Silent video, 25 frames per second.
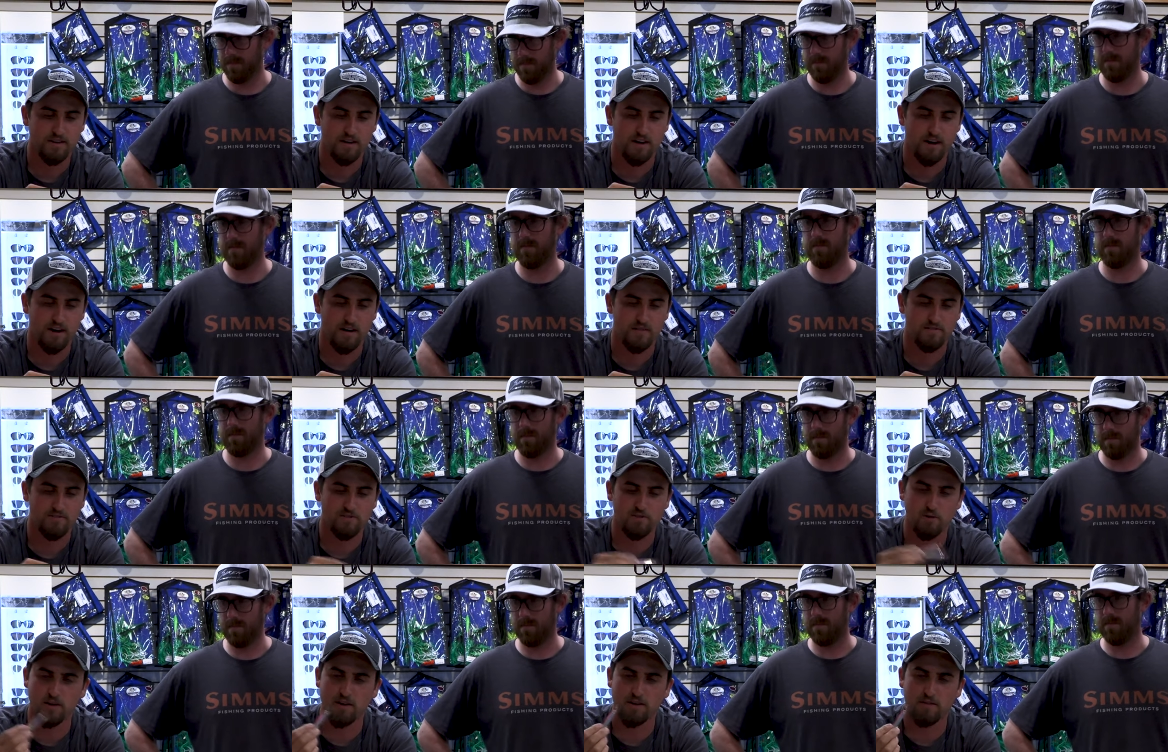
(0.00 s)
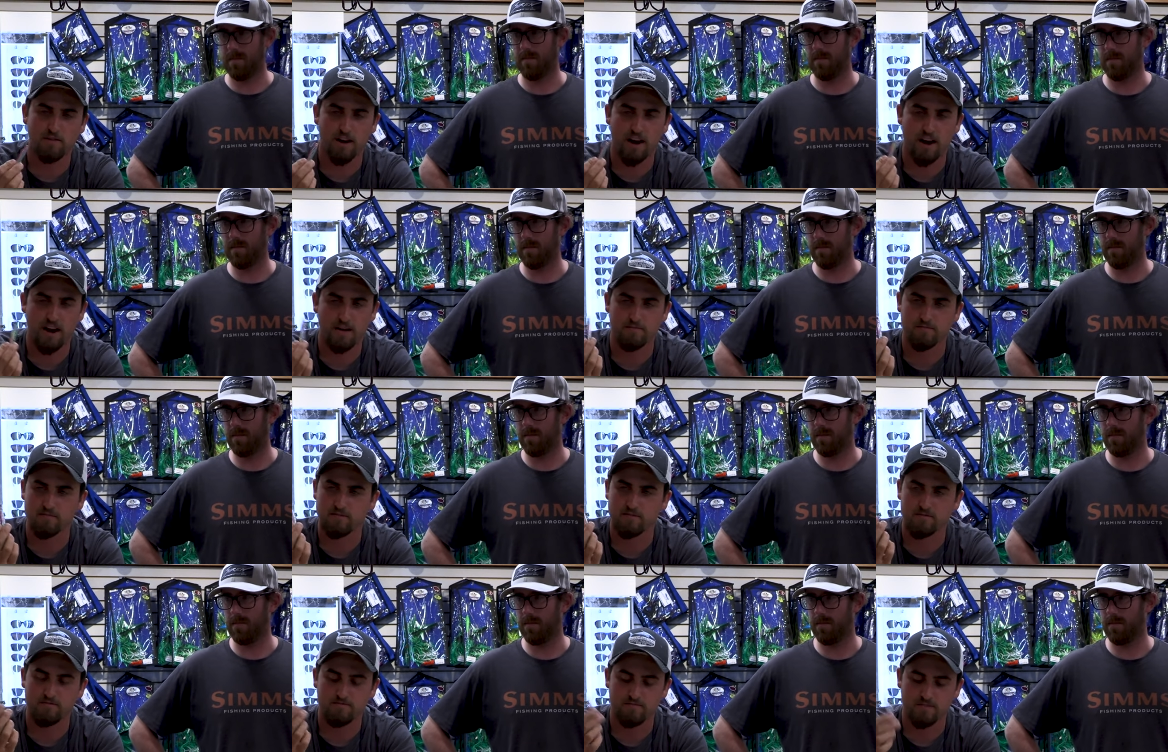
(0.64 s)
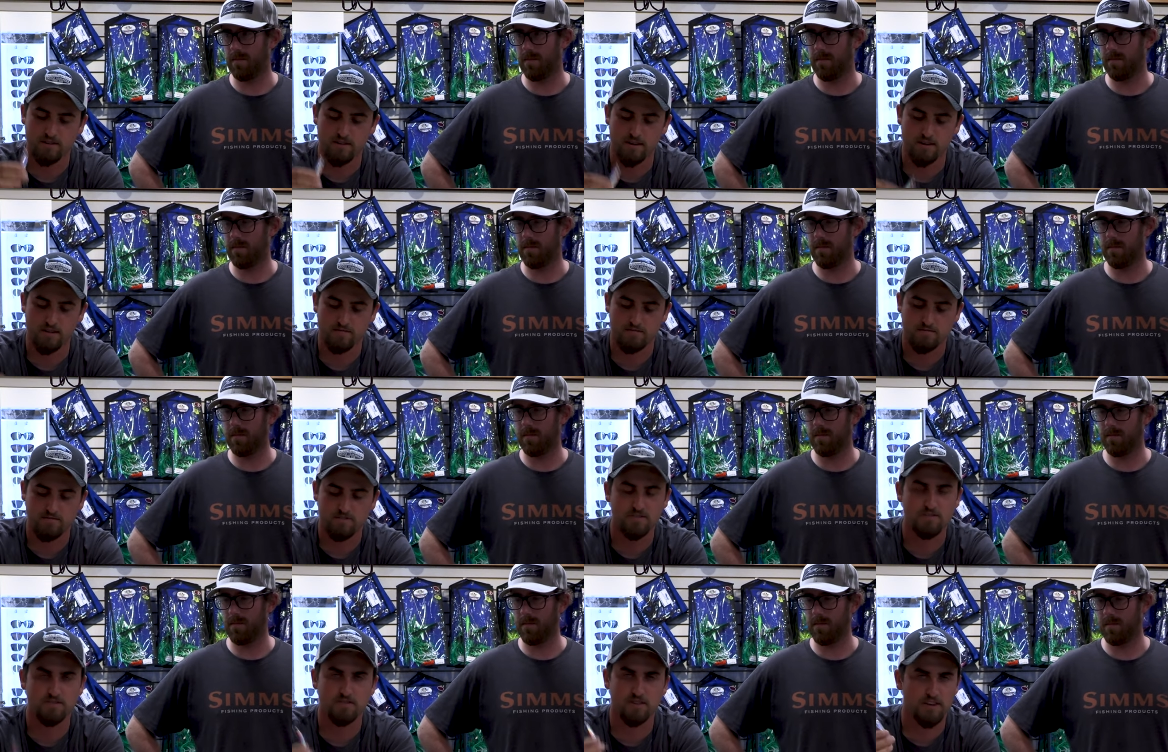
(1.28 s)
Speaker 1: Uh, it's 20 grams, you know,
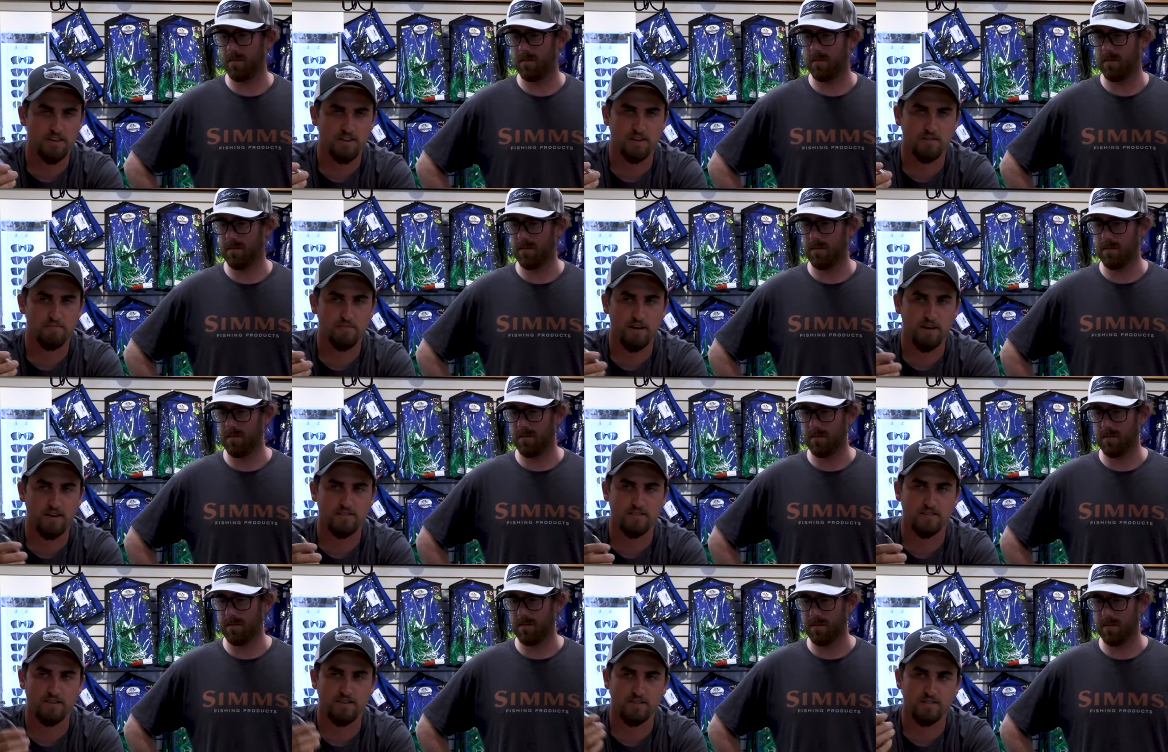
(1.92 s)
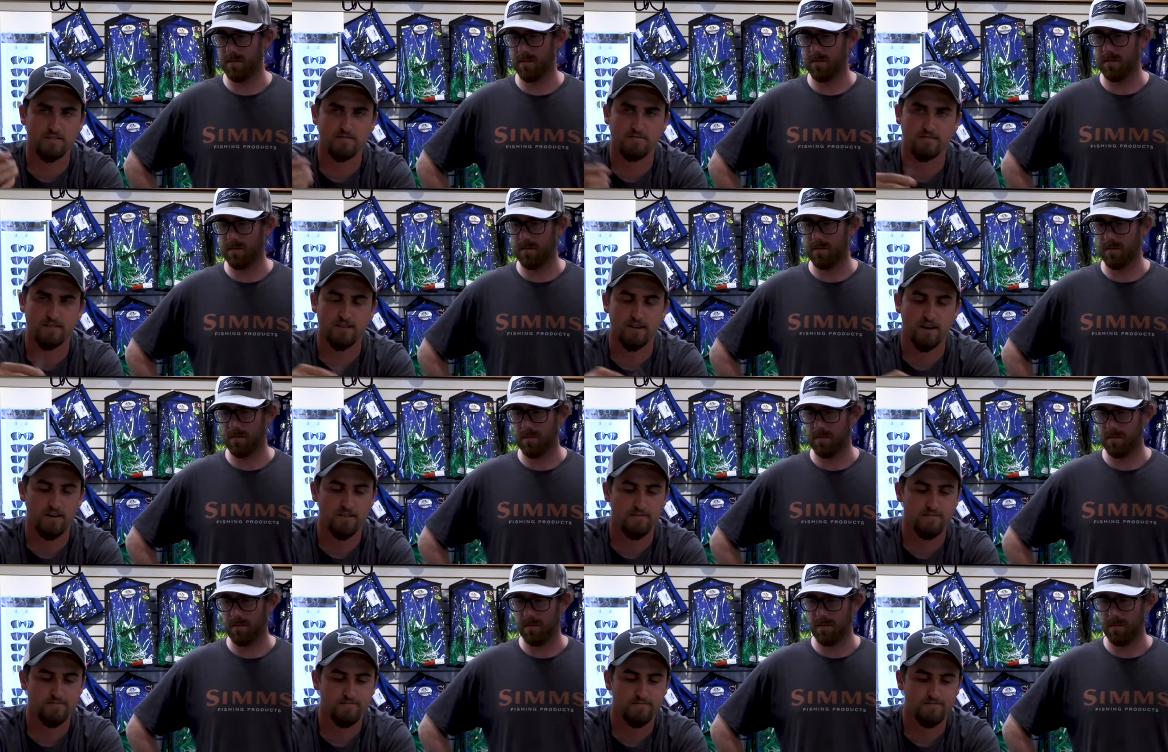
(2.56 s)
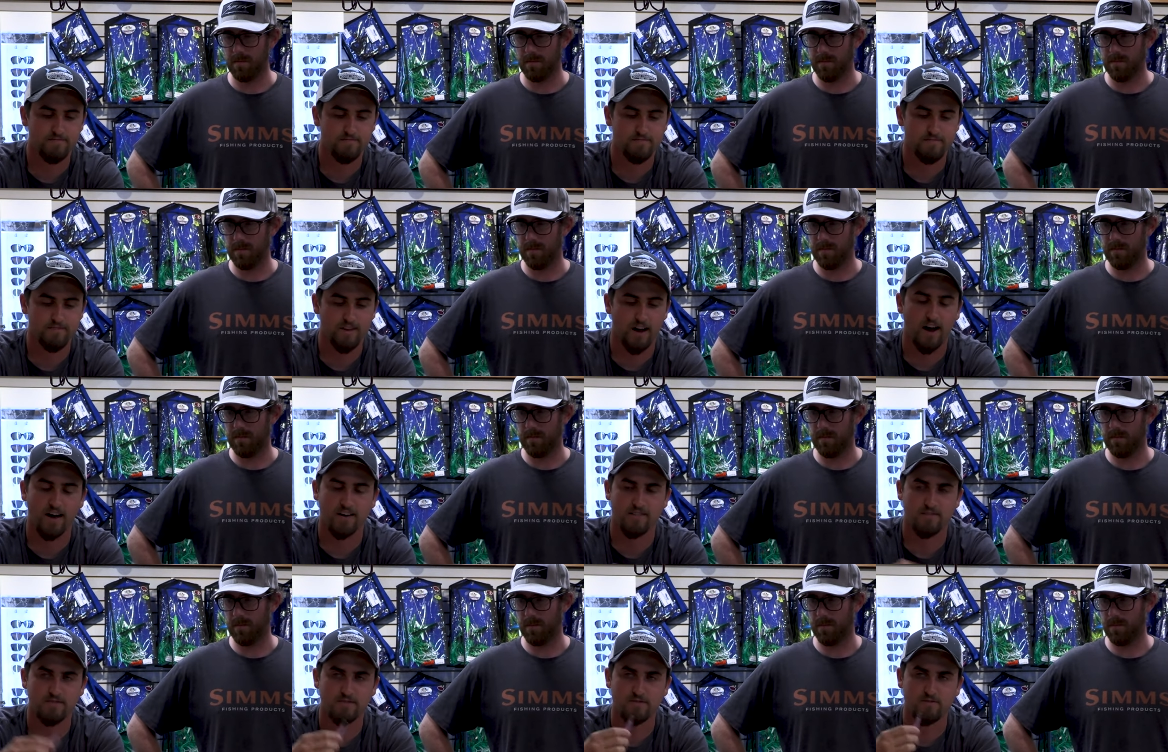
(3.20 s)
it's just like your basic, you know,
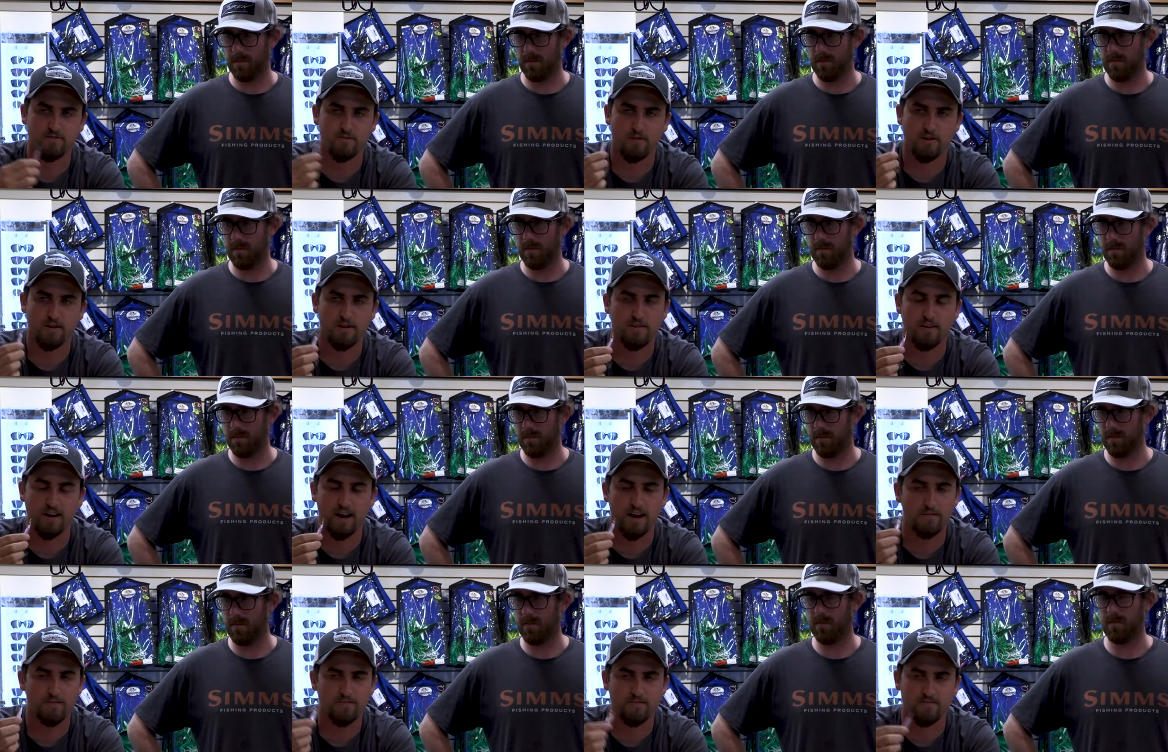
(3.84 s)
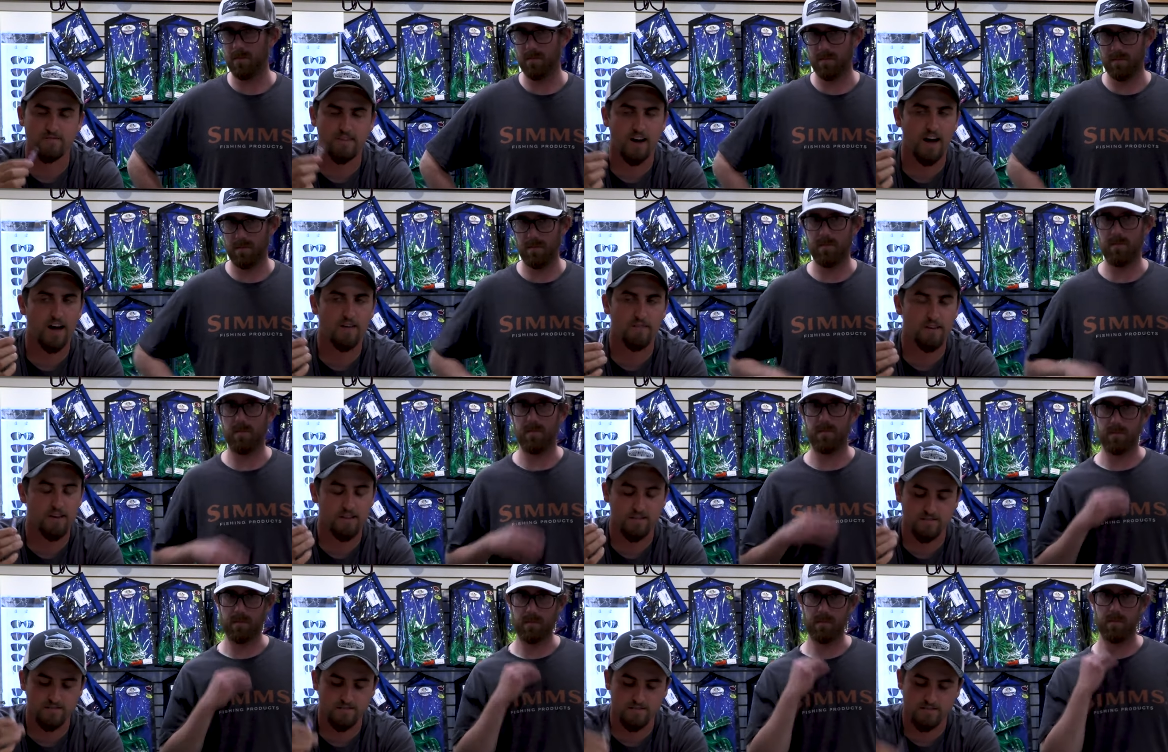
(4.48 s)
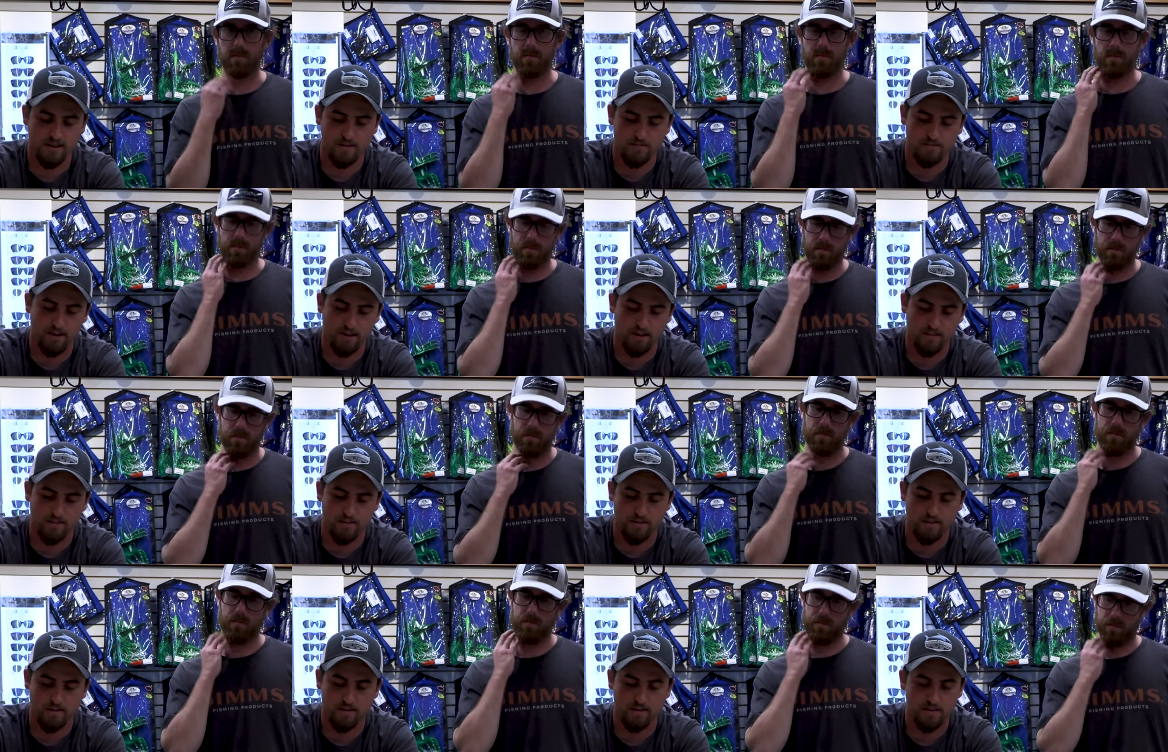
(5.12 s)
size, 20 grams of 5 eighths, same kind
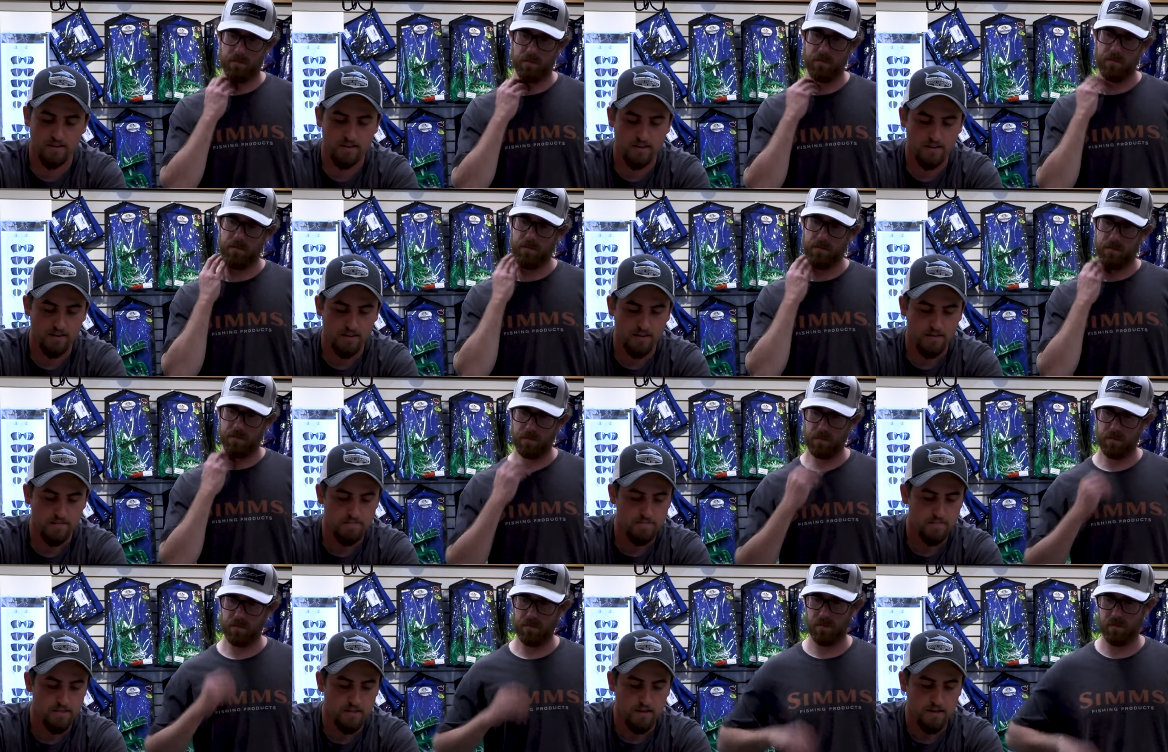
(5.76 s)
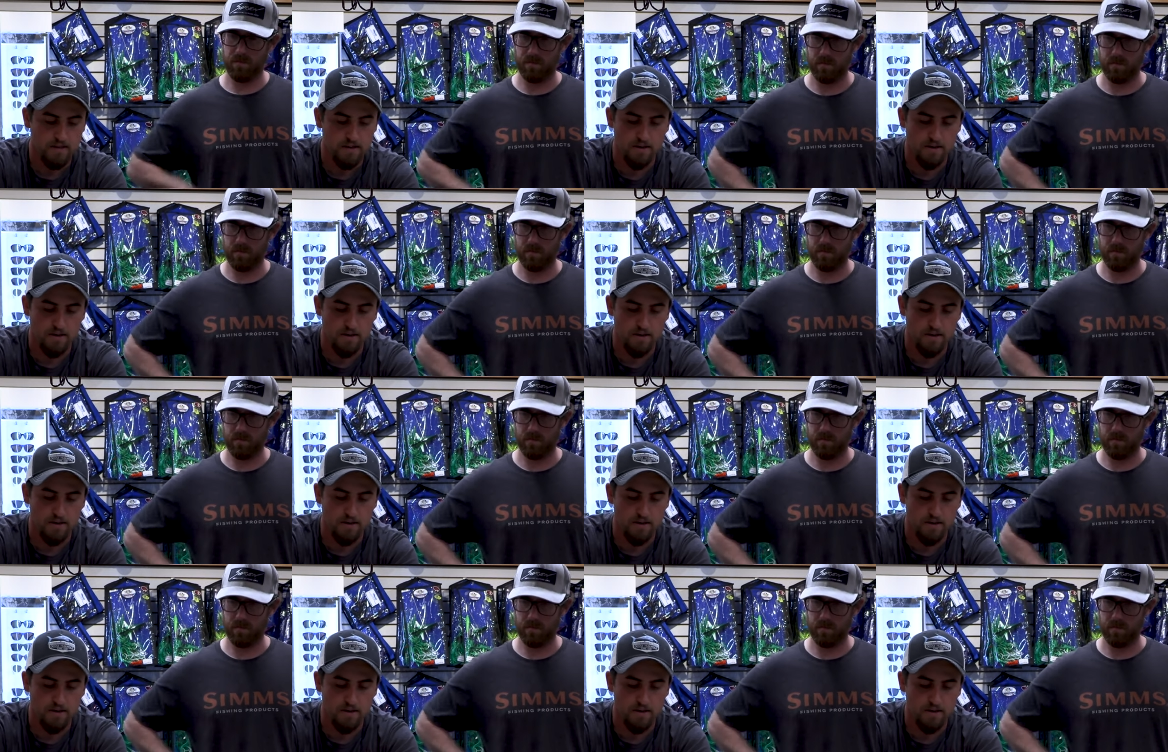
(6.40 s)
of thing.